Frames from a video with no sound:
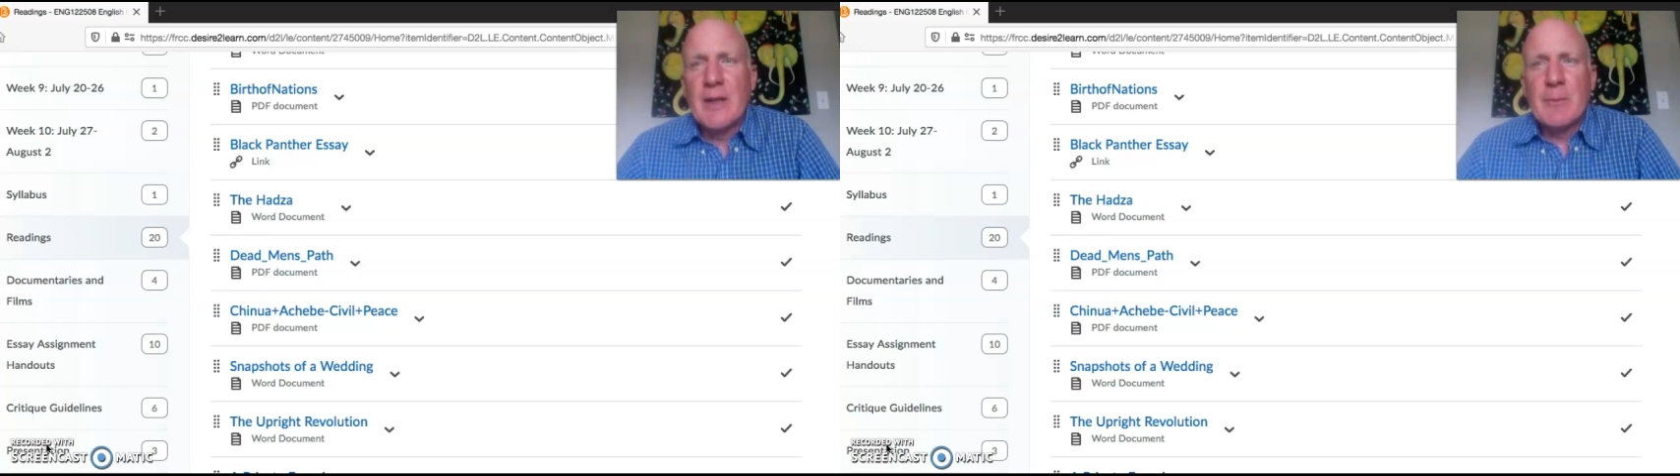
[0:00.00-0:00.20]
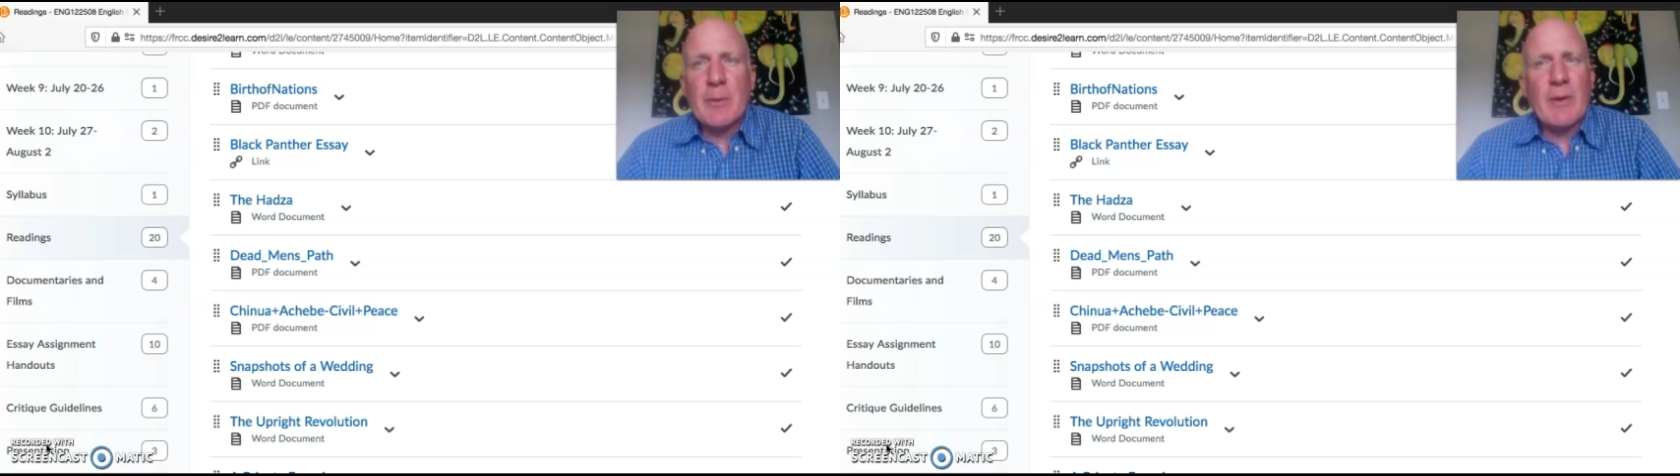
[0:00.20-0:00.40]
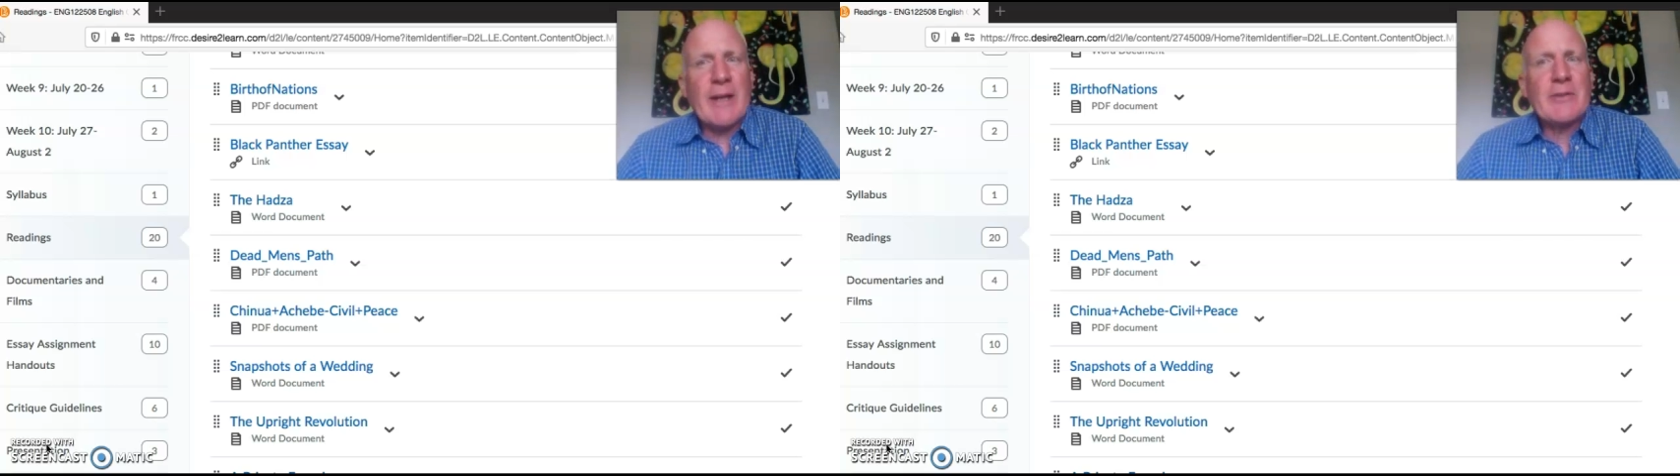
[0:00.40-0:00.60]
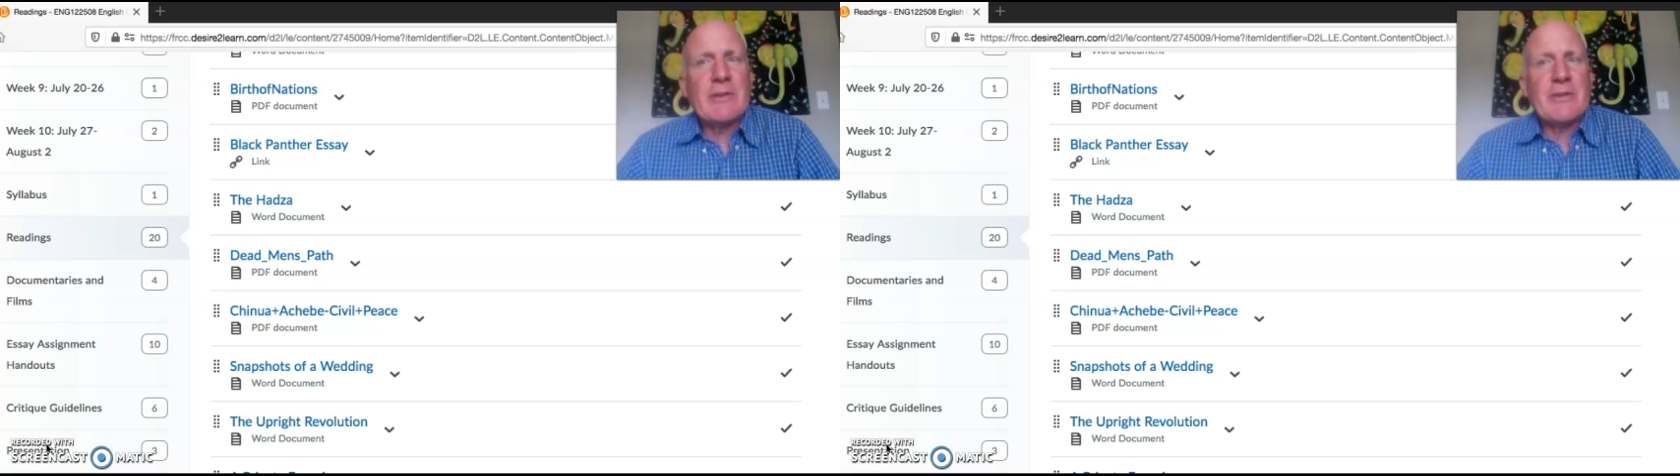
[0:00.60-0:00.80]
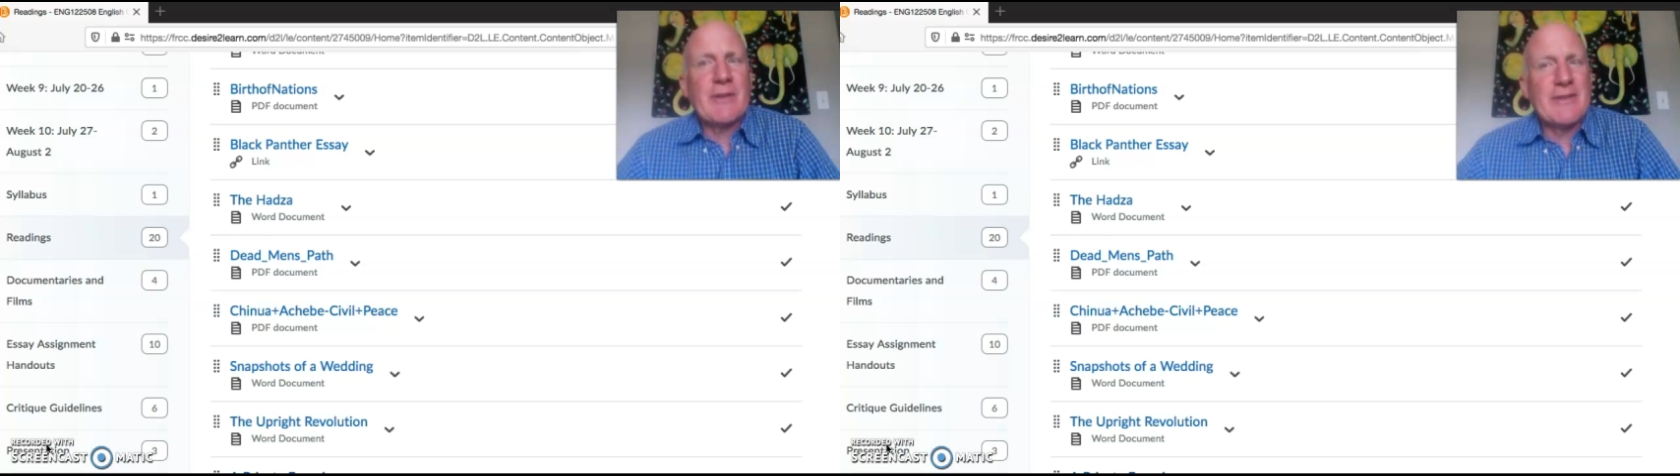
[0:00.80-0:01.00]
but we're
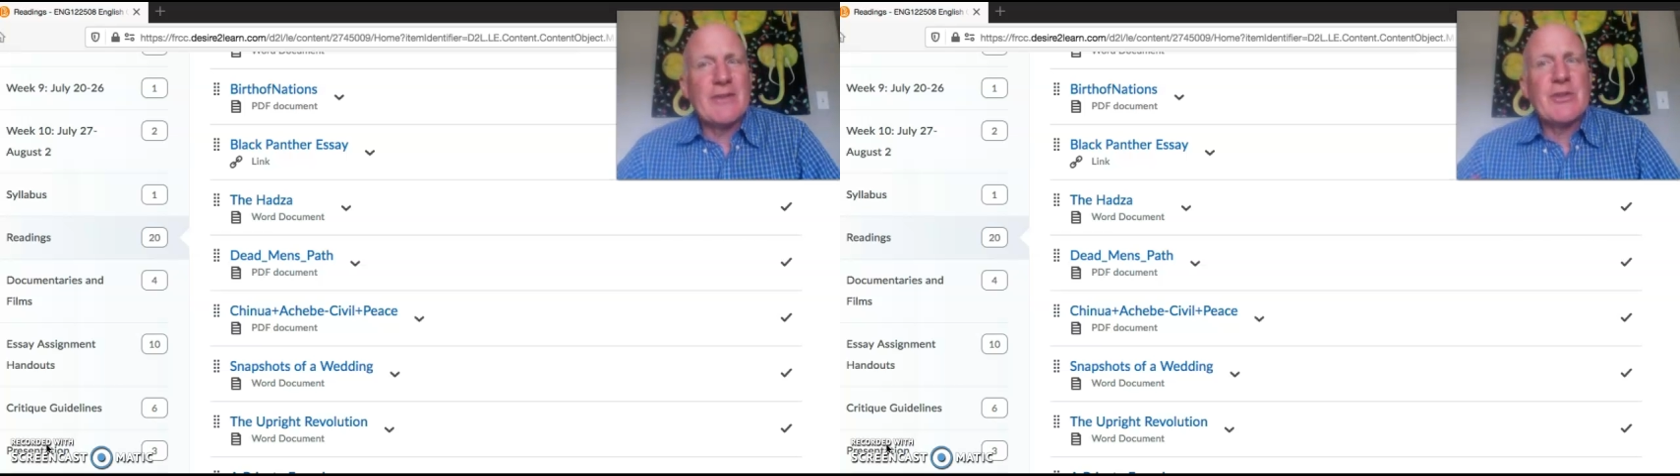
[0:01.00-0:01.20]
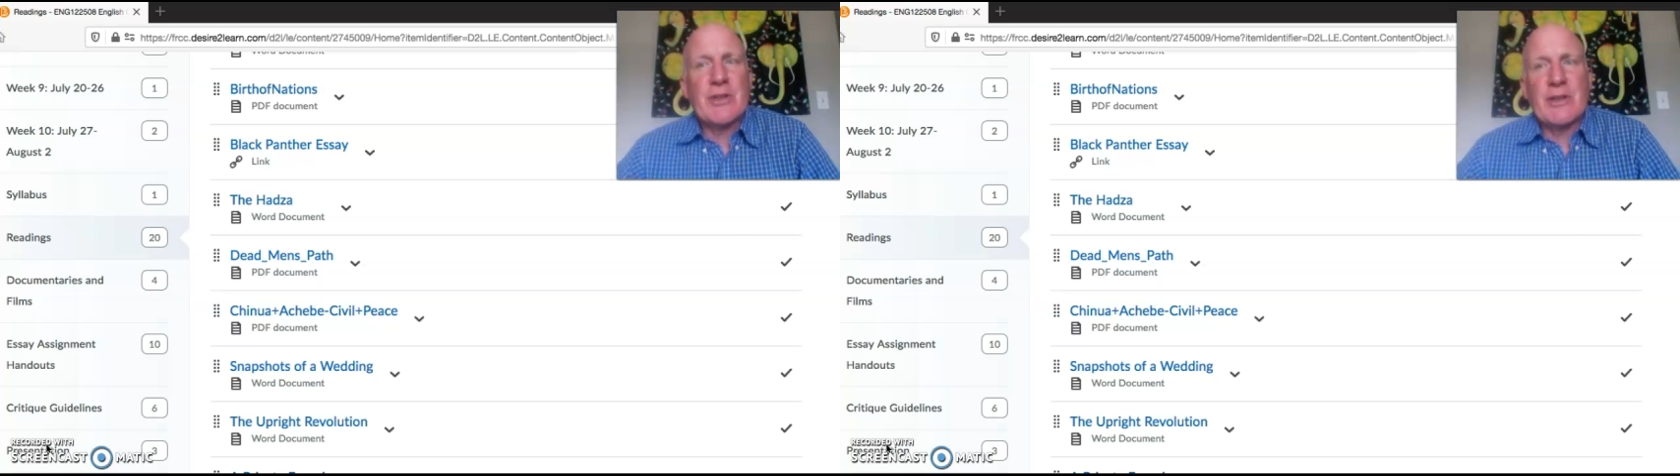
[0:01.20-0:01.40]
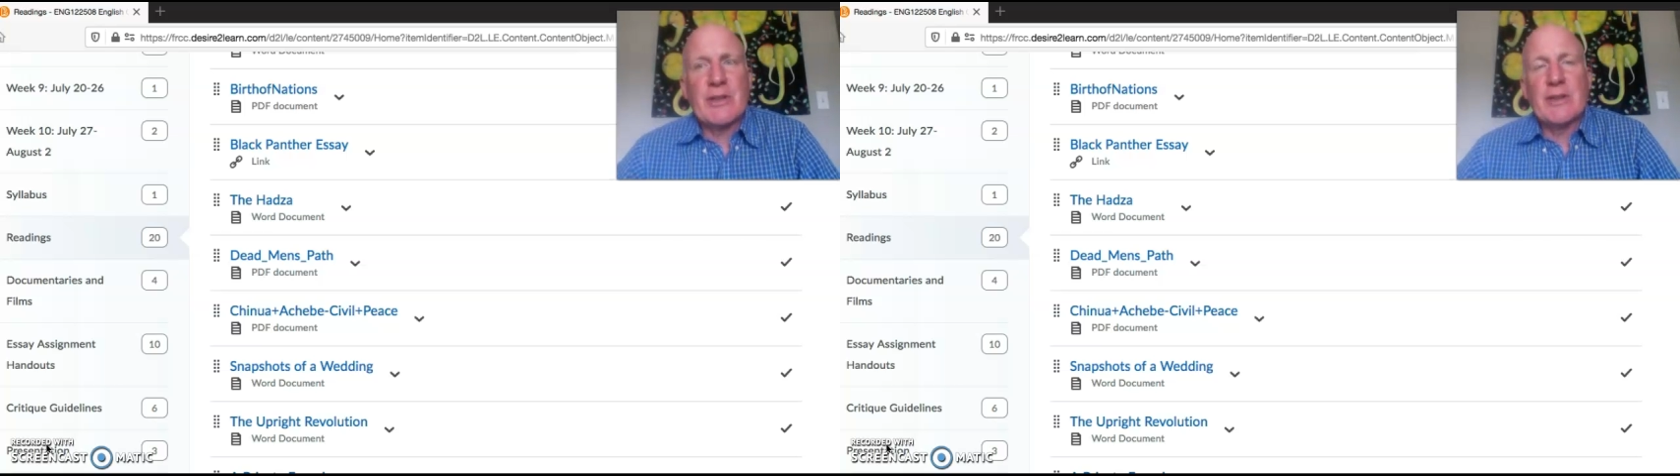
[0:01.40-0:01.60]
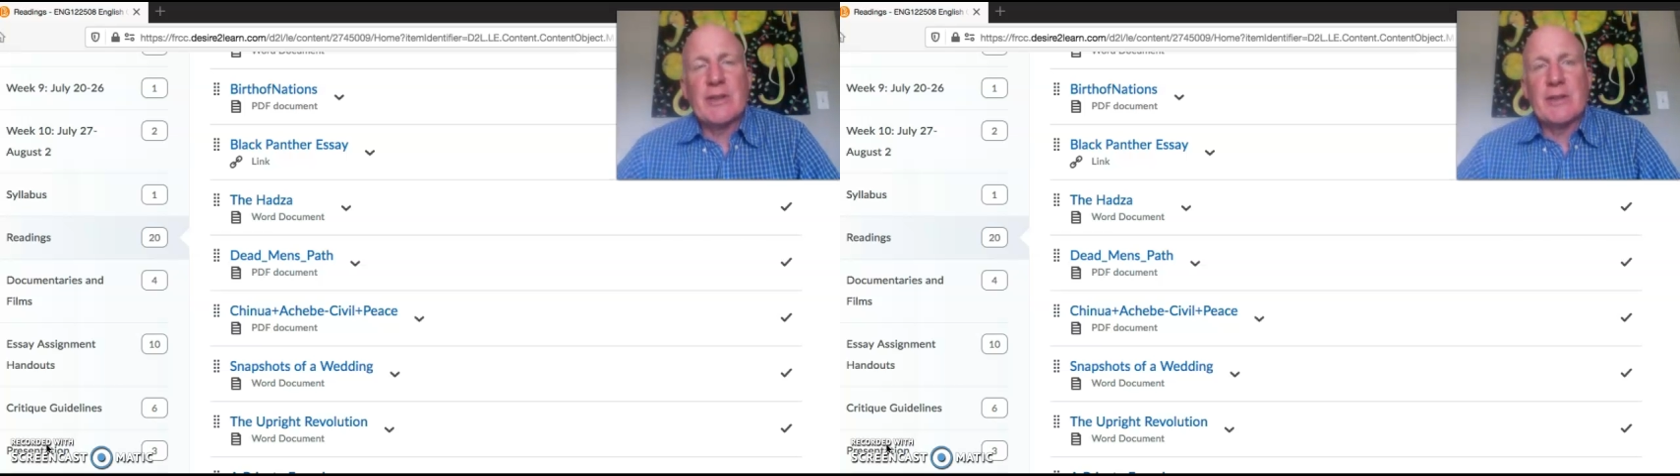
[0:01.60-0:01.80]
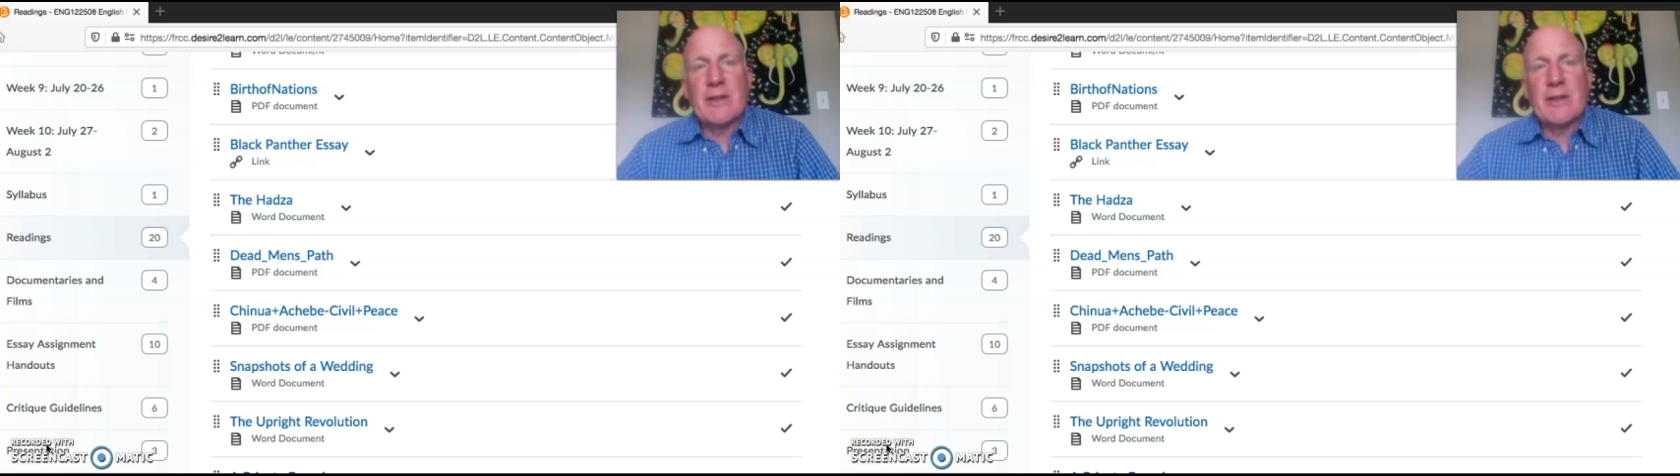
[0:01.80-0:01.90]
actually transitioning